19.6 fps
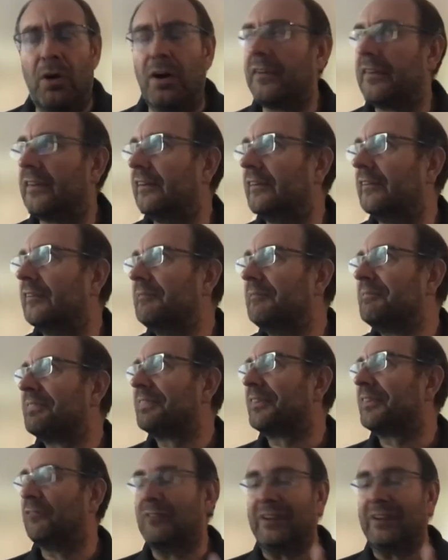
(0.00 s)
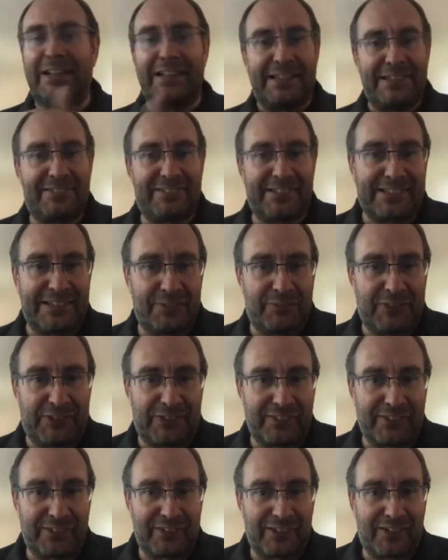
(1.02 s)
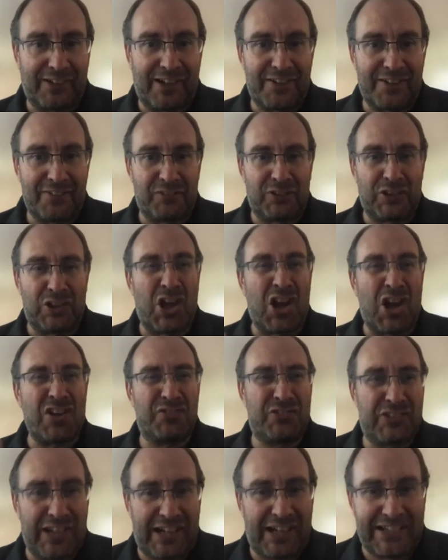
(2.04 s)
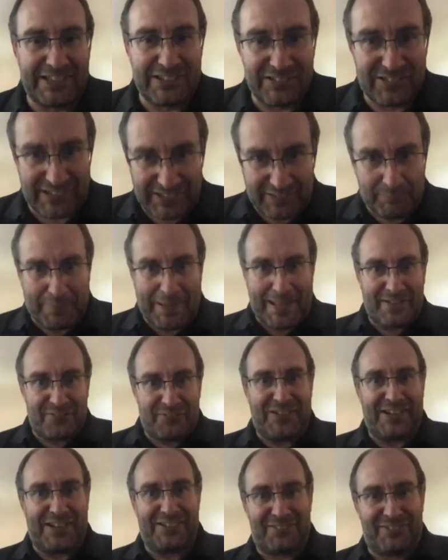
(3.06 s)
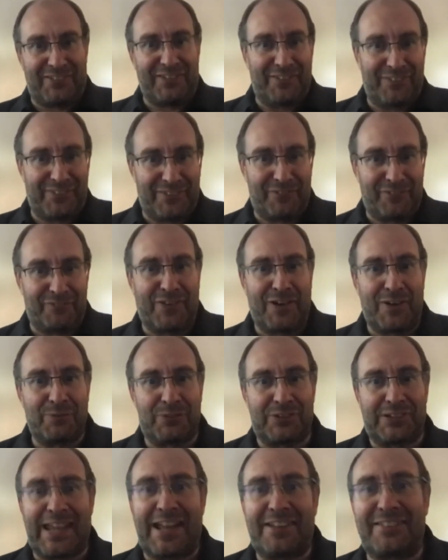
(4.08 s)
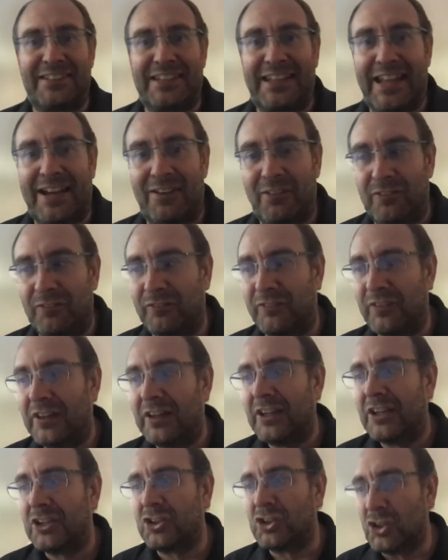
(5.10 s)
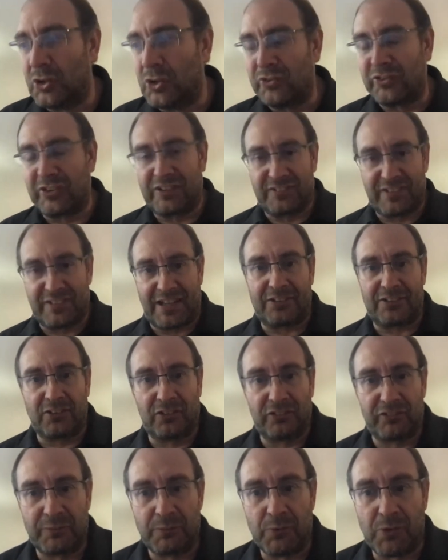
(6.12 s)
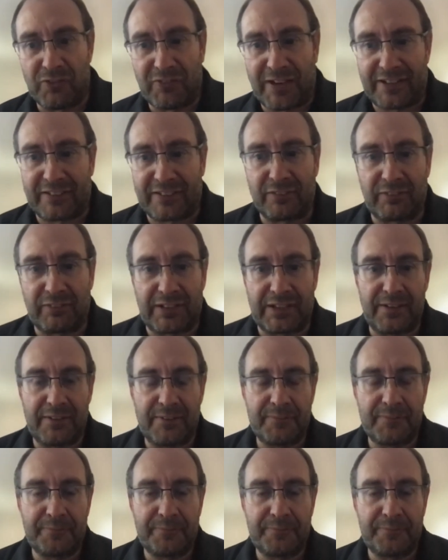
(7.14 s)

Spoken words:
the really significant kind of life-changing benefits that firms are getting out of using technology more effectively?